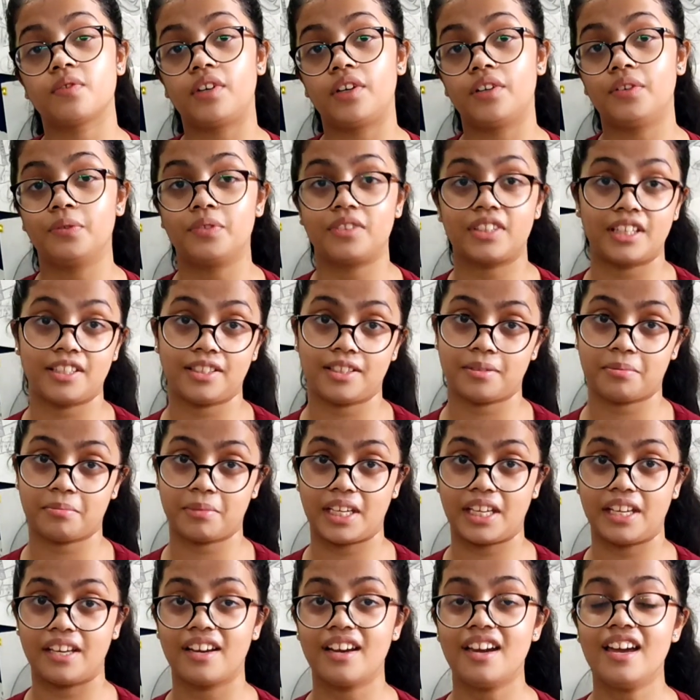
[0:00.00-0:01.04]
one who sent
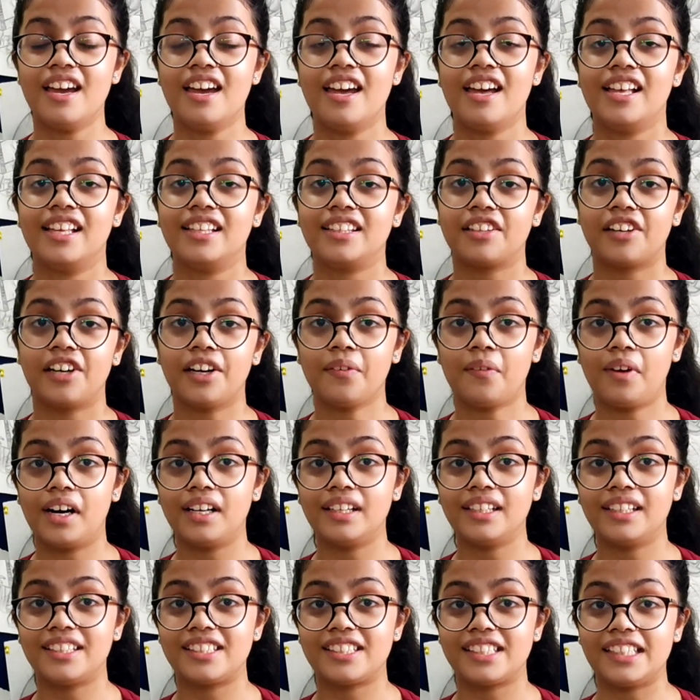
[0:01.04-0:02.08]
me. Third
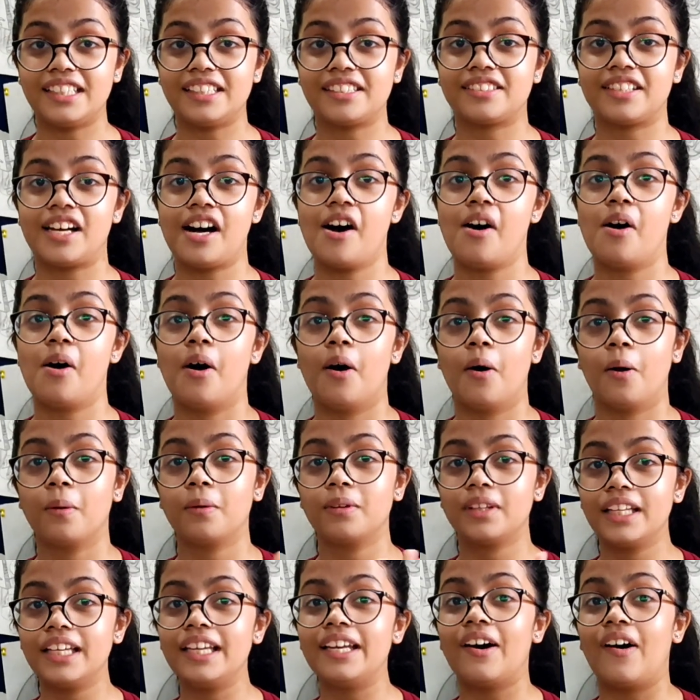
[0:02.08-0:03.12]
one, she is the
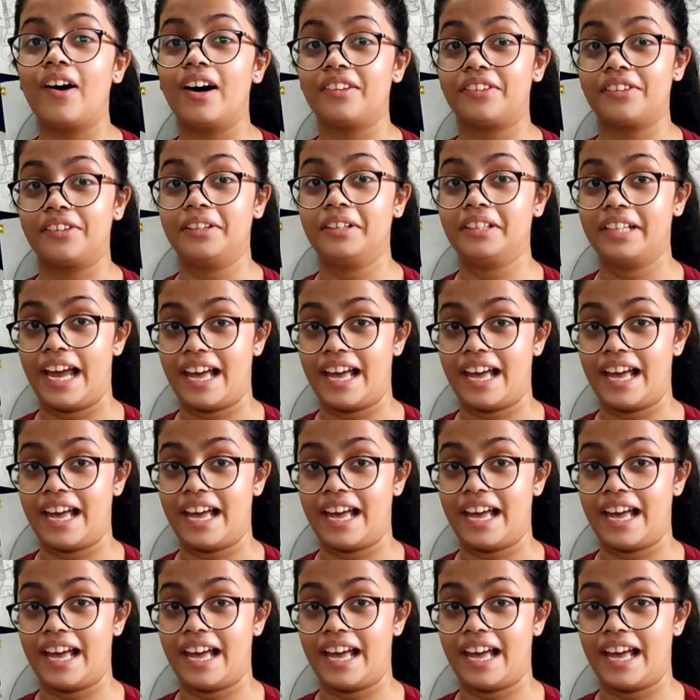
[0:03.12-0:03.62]
only author,